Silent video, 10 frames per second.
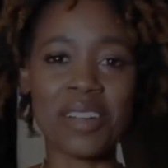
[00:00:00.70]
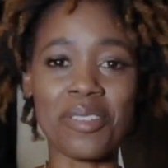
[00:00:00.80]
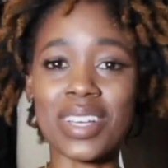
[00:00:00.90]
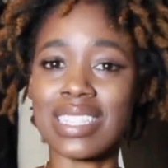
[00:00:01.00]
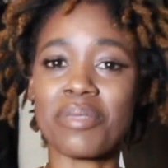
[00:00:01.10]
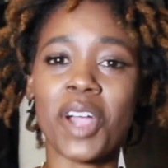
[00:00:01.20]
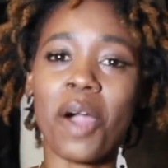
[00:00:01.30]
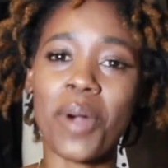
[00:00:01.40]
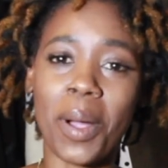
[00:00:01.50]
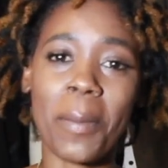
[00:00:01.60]
What's up
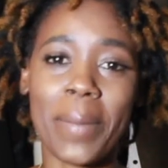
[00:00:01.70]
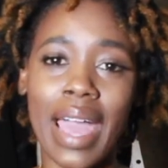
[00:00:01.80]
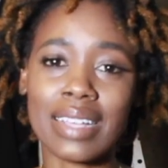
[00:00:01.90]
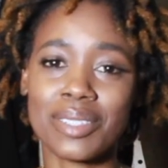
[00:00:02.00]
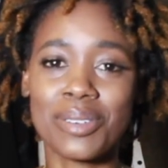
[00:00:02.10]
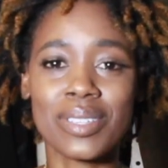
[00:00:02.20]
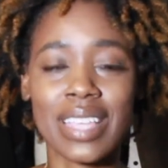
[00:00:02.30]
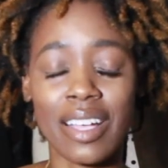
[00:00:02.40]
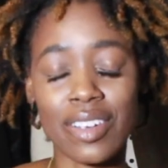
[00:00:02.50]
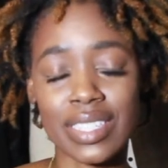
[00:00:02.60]
y'all? Welcome back to Who's
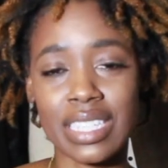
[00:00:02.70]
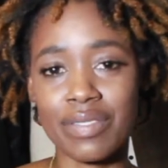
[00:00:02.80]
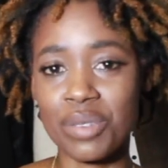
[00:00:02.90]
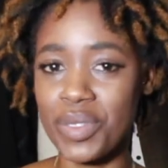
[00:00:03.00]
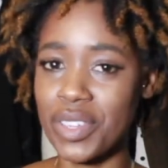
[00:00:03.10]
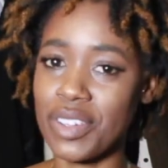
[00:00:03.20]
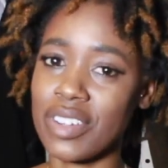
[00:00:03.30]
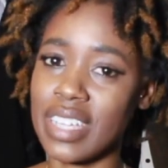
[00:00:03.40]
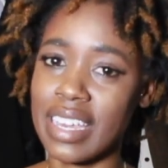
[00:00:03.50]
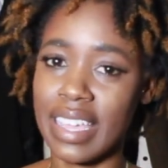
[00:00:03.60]
That Girl TV with your
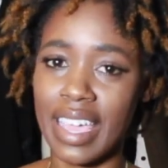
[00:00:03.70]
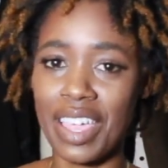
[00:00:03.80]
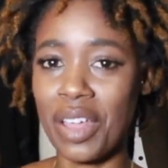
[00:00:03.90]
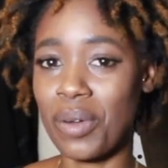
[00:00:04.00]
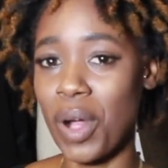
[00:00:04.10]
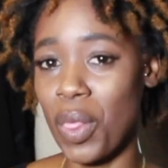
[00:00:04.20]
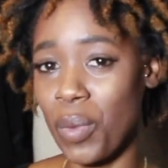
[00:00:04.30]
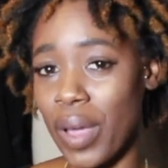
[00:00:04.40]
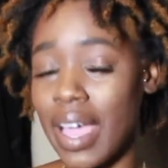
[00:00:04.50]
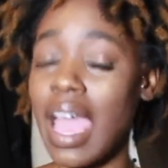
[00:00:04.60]
girl Danni Kaii and no other
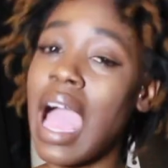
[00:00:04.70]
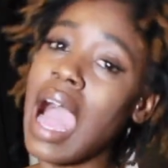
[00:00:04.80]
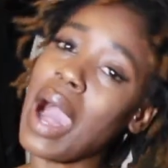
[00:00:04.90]
way.